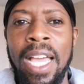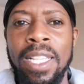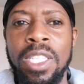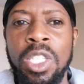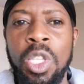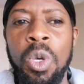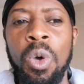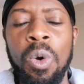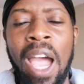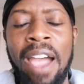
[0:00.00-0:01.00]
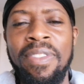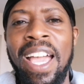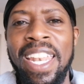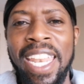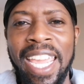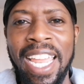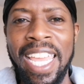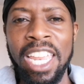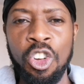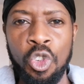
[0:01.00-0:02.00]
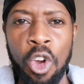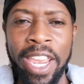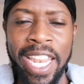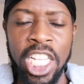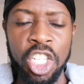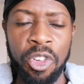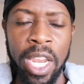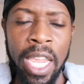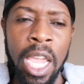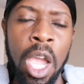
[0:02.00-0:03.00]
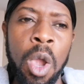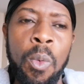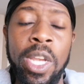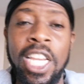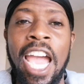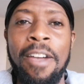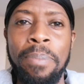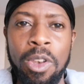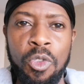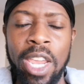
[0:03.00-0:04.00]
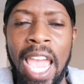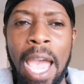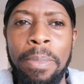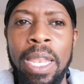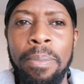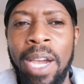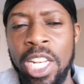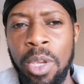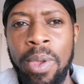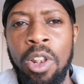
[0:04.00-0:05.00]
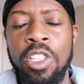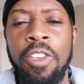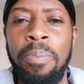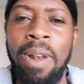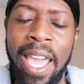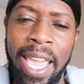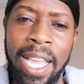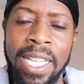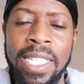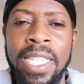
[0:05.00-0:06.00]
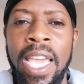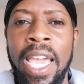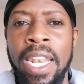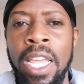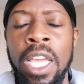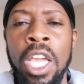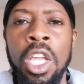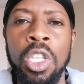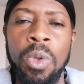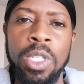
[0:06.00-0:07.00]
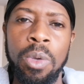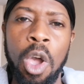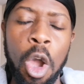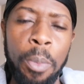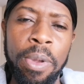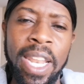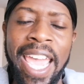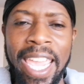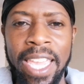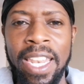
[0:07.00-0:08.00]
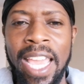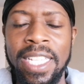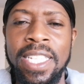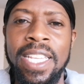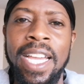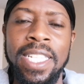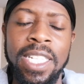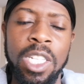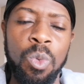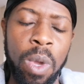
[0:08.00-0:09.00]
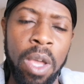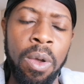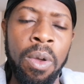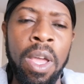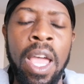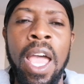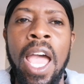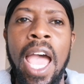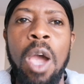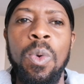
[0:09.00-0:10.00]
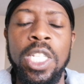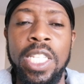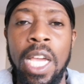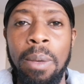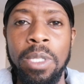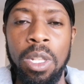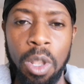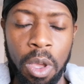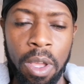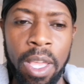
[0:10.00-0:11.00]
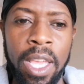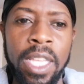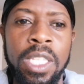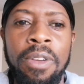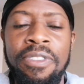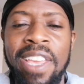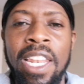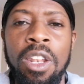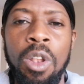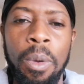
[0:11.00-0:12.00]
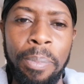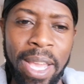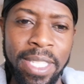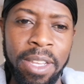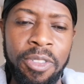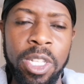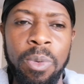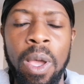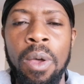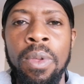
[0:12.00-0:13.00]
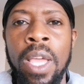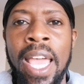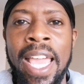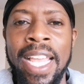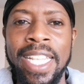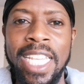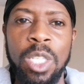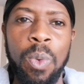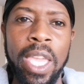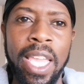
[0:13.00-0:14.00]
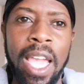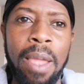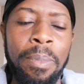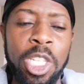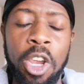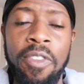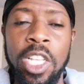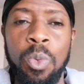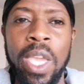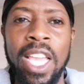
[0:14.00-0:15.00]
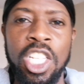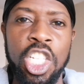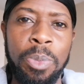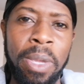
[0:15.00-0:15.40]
Still have that niggling groin injury, which I have been rehabbing by doing lots of planks and doing some Copenhagen exercises as well, which has helped a lot. So I'm feeling a lot better as well. This week, majority of this week has just